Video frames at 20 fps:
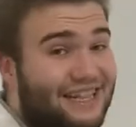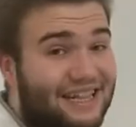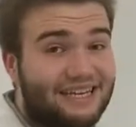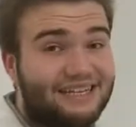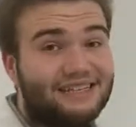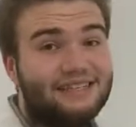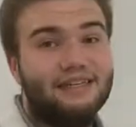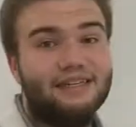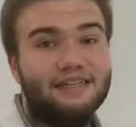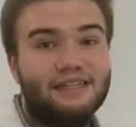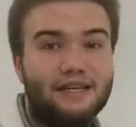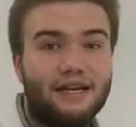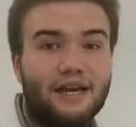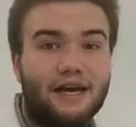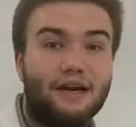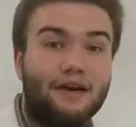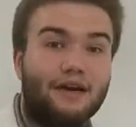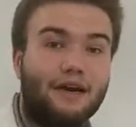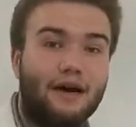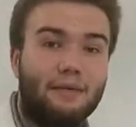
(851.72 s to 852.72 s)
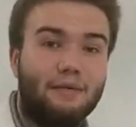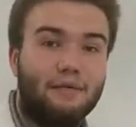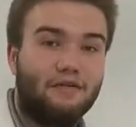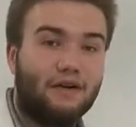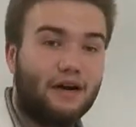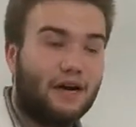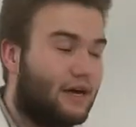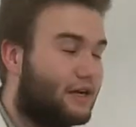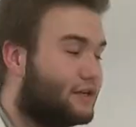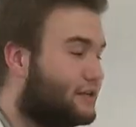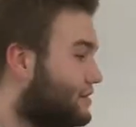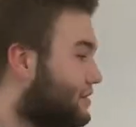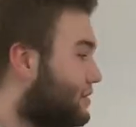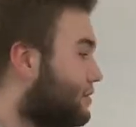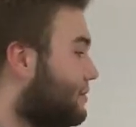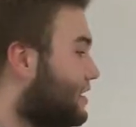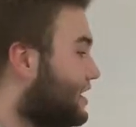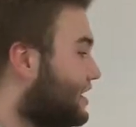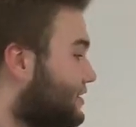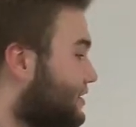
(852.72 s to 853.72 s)
This is a diagram of a
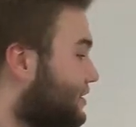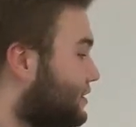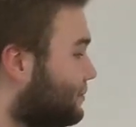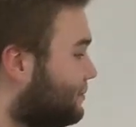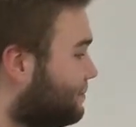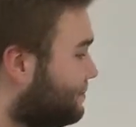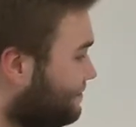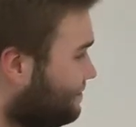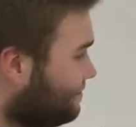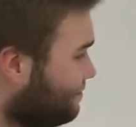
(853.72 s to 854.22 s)
hydrogen maser.